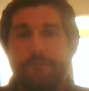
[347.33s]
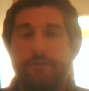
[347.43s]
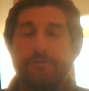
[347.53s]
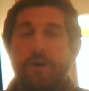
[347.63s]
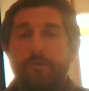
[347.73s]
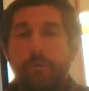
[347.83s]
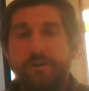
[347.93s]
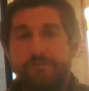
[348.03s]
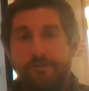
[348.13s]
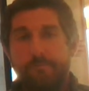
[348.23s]
First of all, what
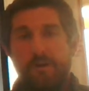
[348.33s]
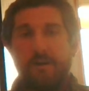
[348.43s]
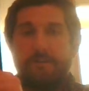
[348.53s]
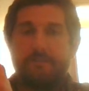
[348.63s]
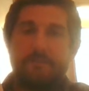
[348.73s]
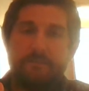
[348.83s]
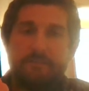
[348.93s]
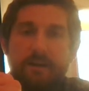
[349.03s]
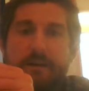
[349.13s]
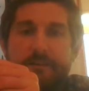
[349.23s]
are term cards?
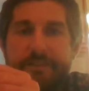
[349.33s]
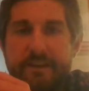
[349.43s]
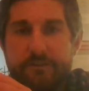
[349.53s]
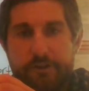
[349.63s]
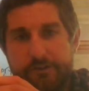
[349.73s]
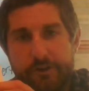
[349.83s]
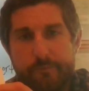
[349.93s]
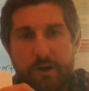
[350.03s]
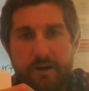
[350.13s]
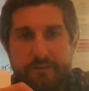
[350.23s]
These are term
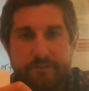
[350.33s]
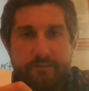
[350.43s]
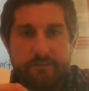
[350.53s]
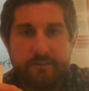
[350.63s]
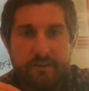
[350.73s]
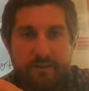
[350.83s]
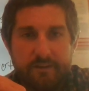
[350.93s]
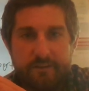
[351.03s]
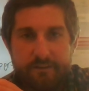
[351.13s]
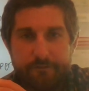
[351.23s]
cards.
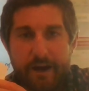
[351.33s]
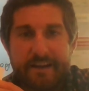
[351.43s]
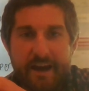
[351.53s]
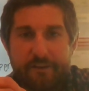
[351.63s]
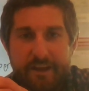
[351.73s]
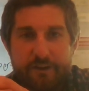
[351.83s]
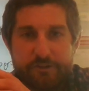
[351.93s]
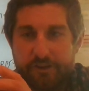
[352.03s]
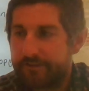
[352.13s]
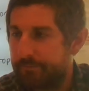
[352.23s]
Right now, they are
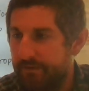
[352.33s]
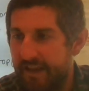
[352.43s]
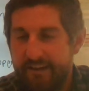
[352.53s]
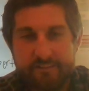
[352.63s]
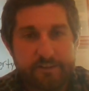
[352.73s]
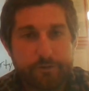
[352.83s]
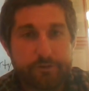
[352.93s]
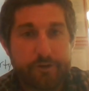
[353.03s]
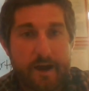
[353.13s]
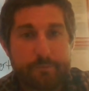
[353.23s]
just blank little
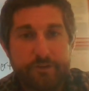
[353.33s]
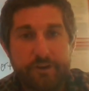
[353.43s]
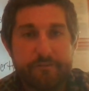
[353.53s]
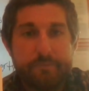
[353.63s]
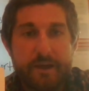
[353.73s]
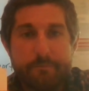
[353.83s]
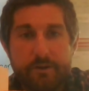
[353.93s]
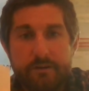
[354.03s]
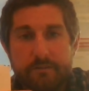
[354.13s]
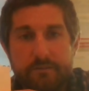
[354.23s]
scraps of
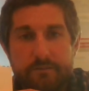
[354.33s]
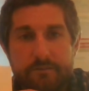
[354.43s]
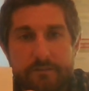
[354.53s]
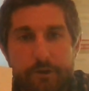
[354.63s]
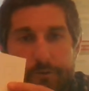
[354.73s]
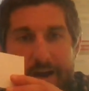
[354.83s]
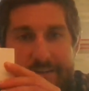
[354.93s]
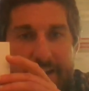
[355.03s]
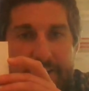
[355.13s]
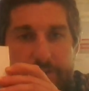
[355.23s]
paper, little
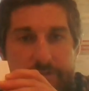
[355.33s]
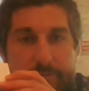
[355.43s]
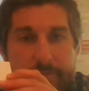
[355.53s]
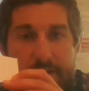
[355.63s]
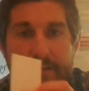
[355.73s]
rectangles.